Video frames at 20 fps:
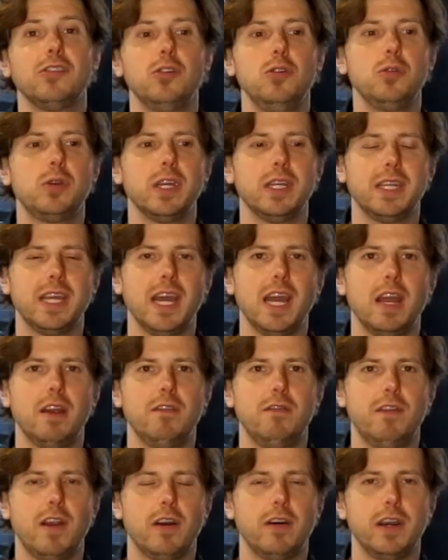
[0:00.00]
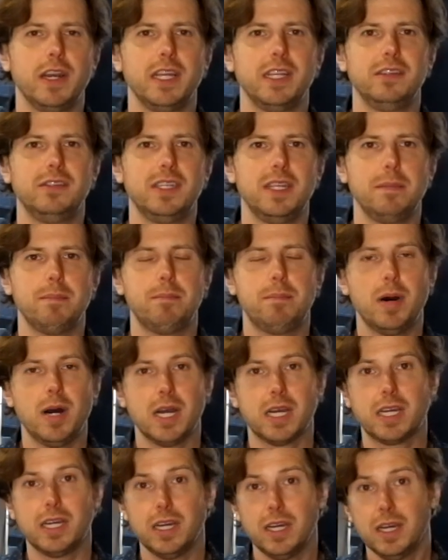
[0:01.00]
so you can get a very deep
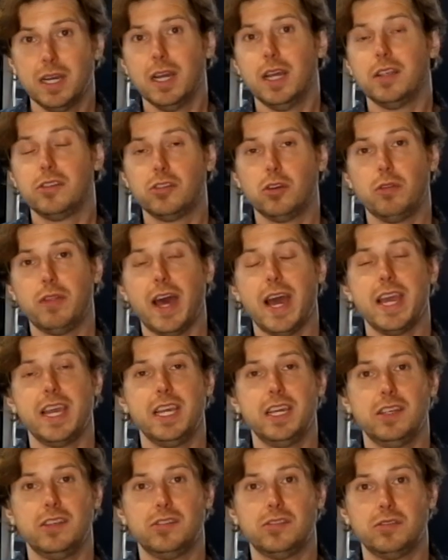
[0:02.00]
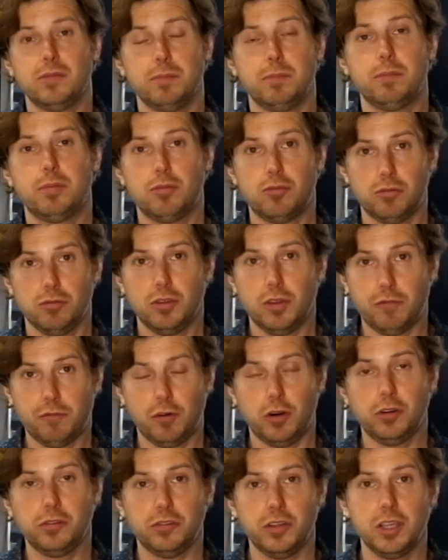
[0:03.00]
puck. So that is the
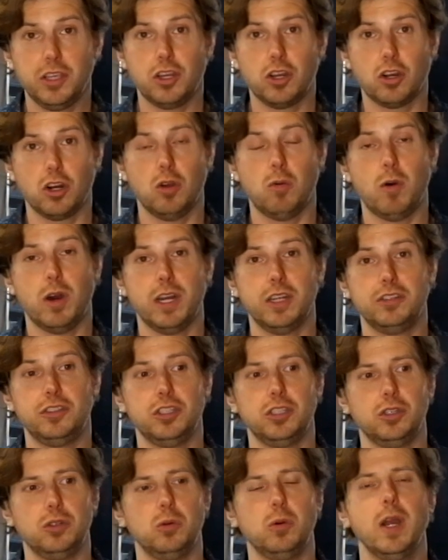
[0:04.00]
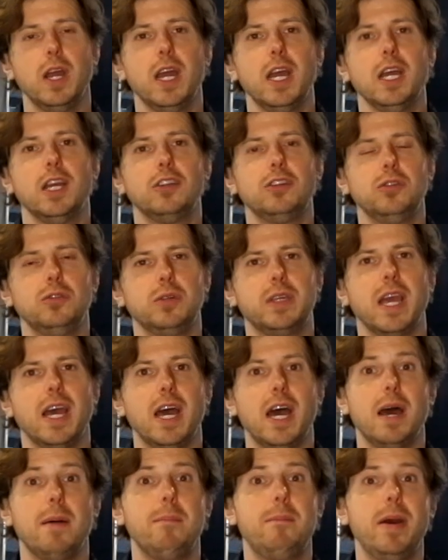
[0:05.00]
first thing you're going to want to do to
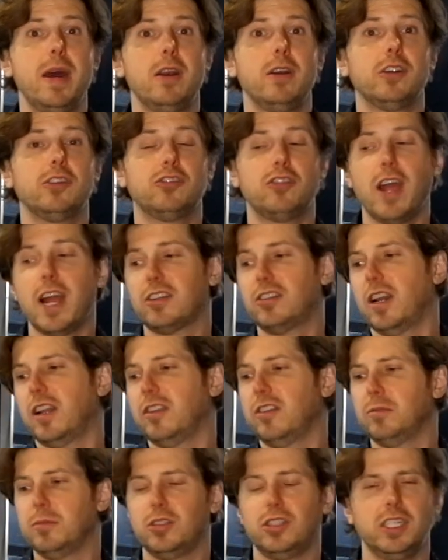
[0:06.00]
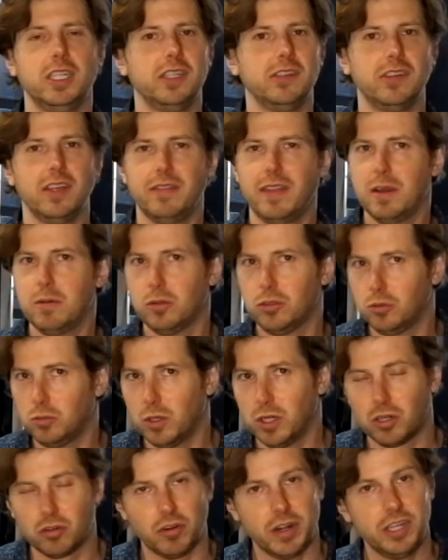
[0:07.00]
get better extraction out of these machines, and they will
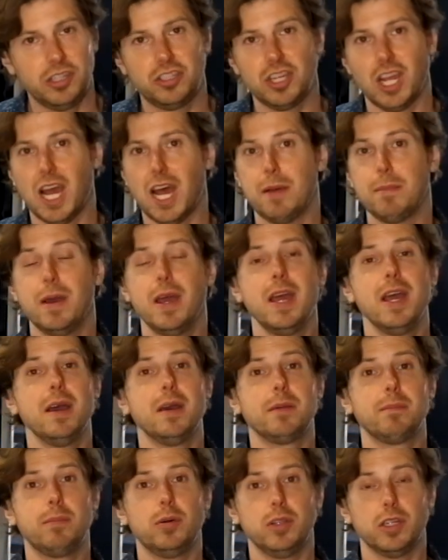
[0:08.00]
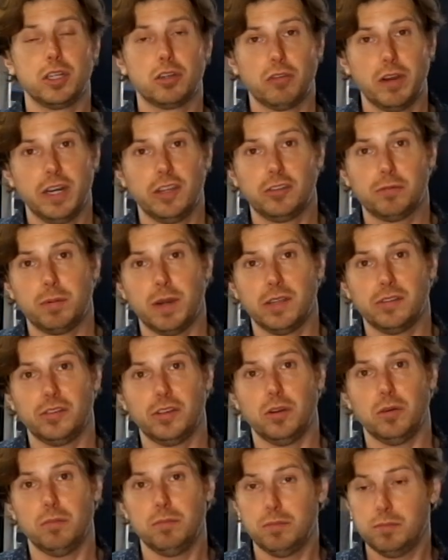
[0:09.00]
do a great job pulling great
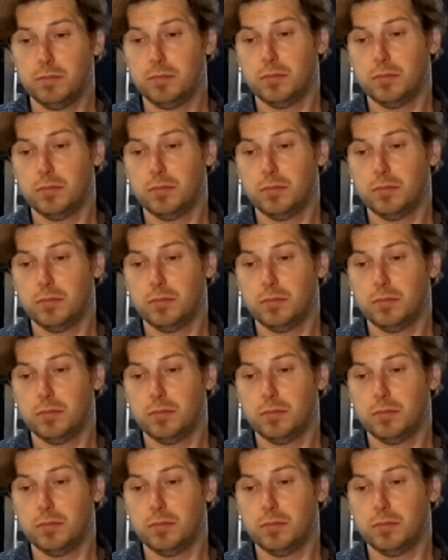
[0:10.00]
espresso.